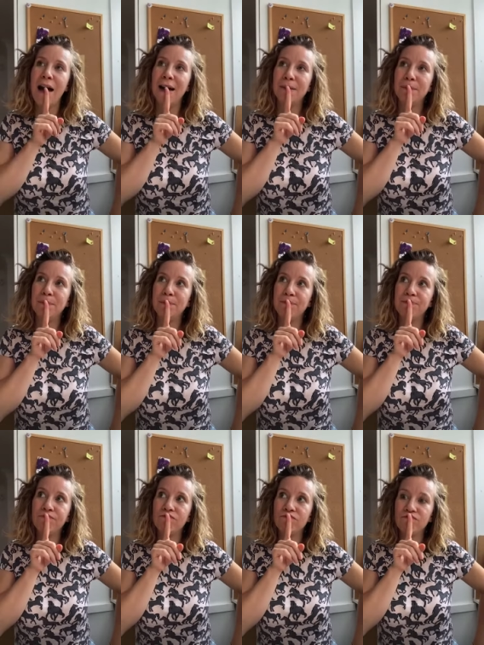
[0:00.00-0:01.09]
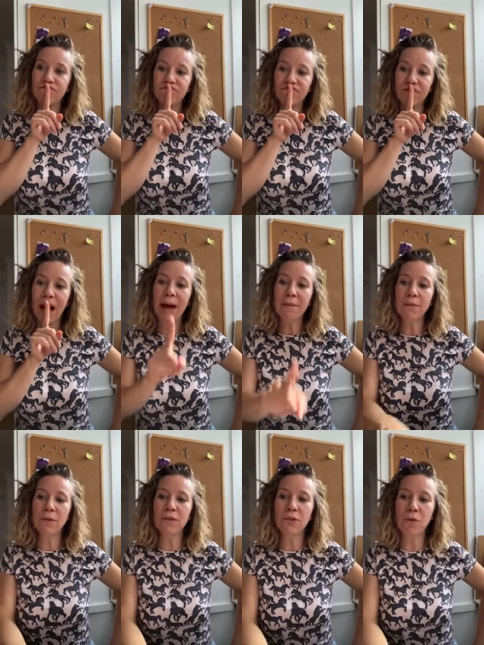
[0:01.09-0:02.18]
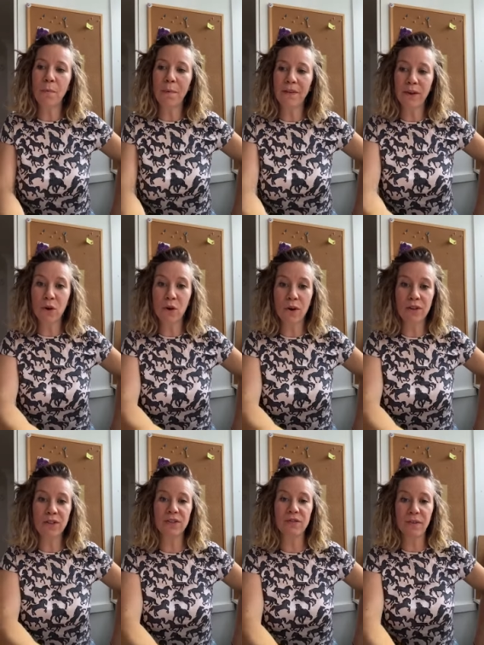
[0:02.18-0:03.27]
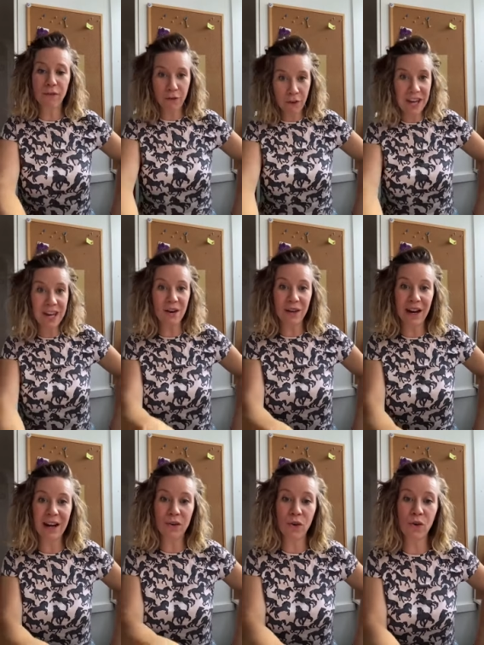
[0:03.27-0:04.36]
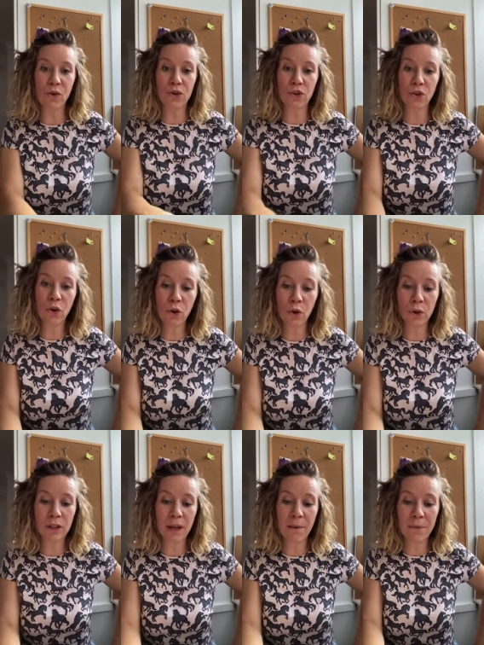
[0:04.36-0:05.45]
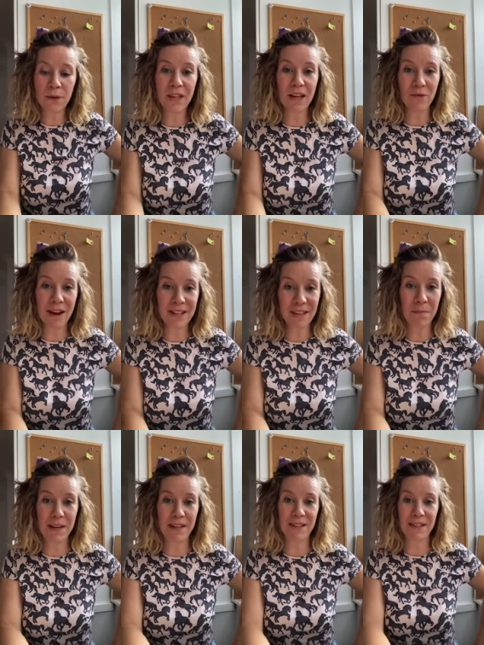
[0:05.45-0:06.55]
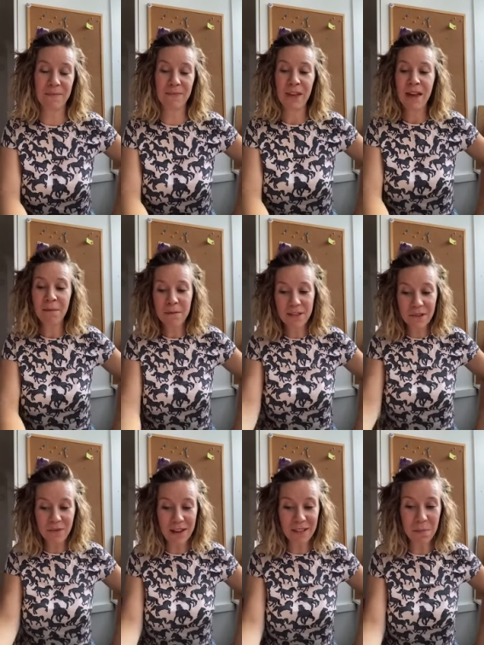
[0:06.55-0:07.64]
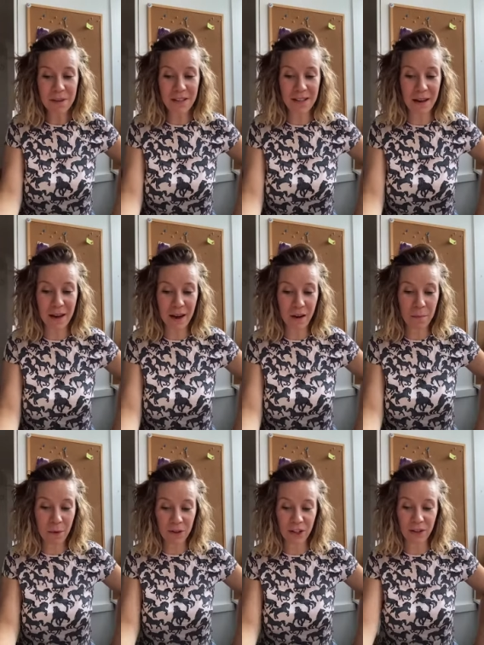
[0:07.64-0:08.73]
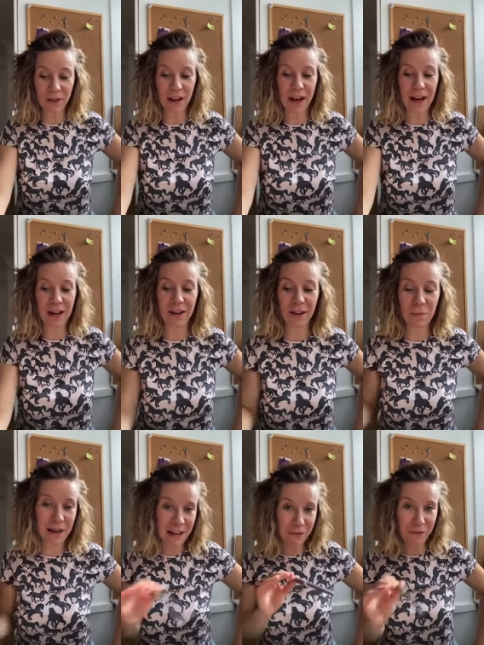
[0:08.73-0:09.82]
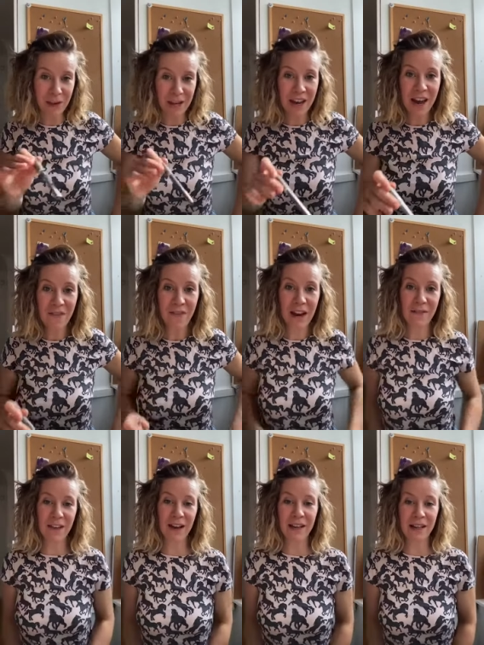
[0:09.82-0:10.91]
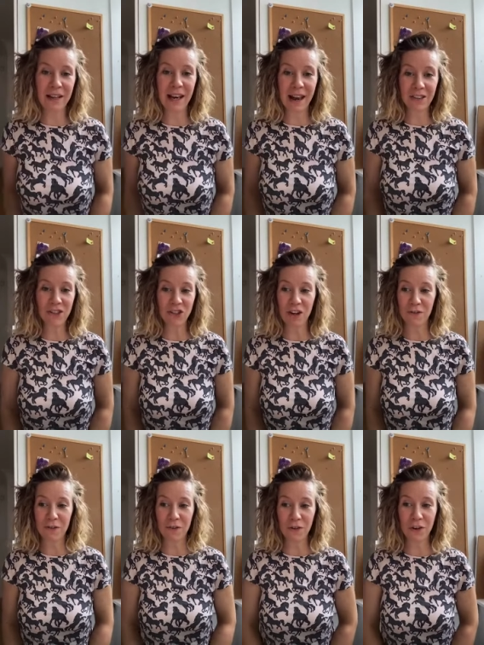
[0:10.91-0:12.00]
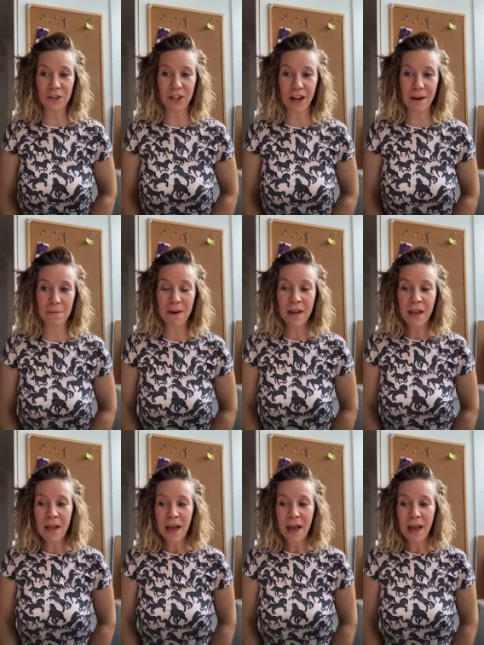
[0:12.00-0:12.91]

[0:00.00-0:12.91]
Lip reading: I'm going to open the course, the free online course called Music Recipes. Music Recipes is a project online, completely free, that I've done last year for the first time.